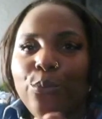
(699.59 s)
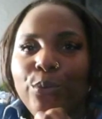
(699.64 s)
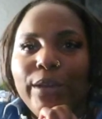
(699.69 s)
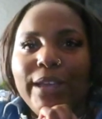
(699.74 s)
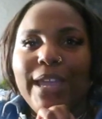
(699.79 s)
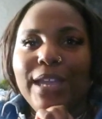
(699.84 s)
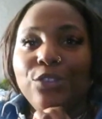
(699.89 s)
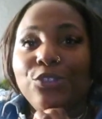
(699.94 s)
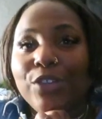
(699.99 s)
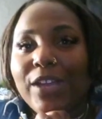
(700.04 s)

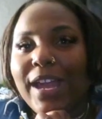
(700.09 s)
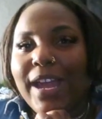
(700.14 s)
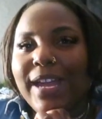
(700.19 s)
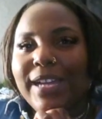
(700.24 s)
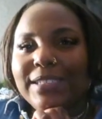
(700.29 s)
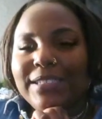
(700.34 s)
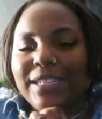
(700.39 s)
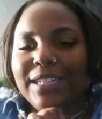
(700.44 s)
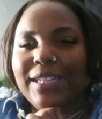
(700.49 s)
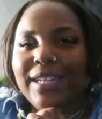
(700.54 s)
we'll catch you
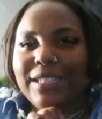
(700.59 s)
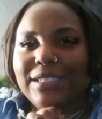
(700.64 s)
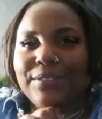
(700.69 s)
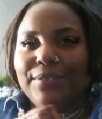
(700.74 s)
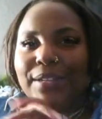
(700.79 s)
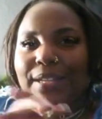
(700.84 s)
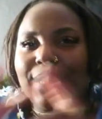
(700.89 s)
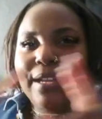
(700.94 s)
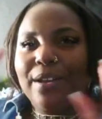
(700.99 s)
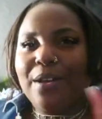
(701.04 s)
guys in the next
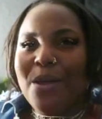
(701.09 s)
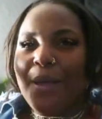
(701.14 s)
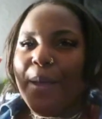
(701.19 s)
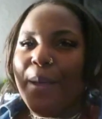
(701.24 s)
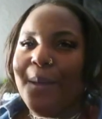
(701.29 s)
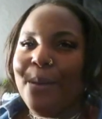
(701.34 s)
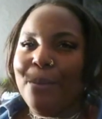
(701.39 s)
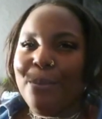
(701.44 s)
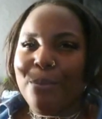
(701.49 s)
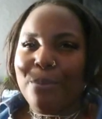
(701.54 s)
video
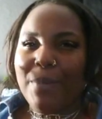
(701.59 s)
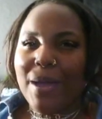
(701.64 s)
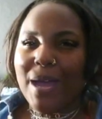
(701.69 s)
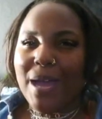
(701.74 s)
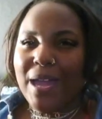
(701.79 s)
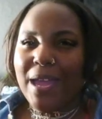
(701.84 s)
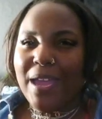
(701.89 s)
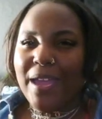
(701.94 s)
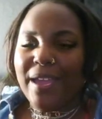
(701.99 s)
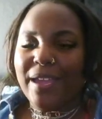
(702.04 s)

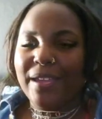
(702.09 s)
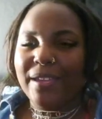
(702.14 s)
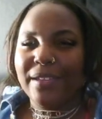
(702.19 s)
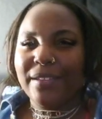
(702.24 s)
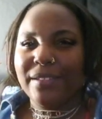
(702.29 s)
bye